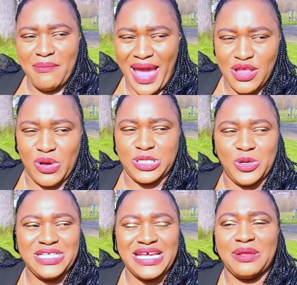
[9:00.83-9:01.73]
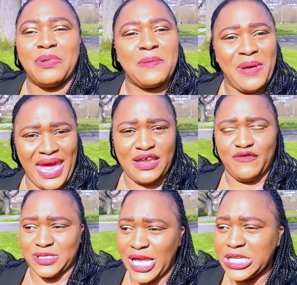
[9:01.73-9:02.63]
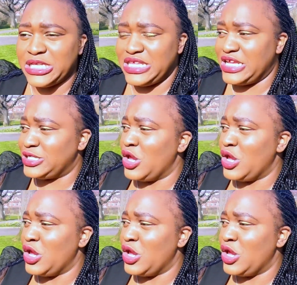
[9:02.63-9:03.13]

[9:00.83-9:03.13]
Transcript: mind was not yet prepared for such things.